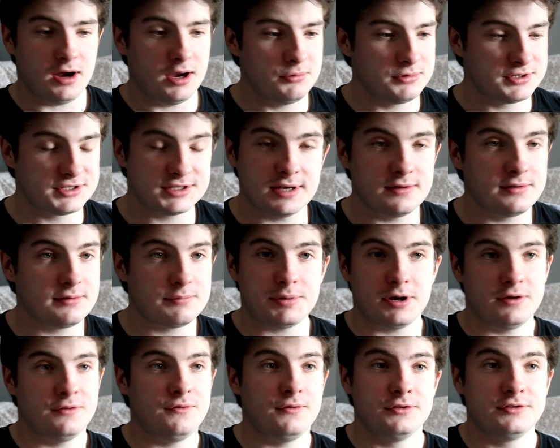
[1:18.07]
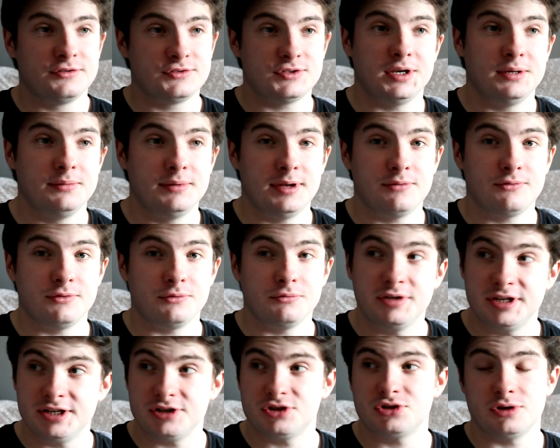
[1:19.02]
I would say they're both on the same level,
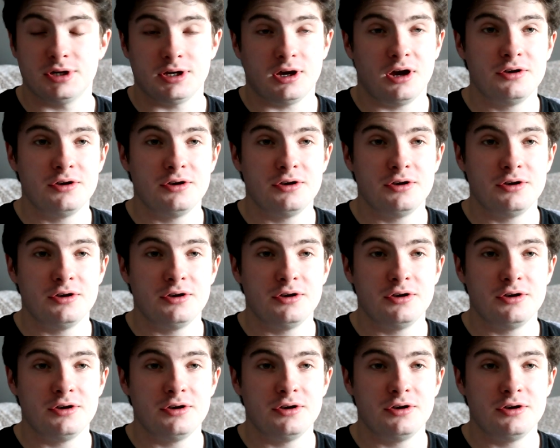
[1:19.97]
literally.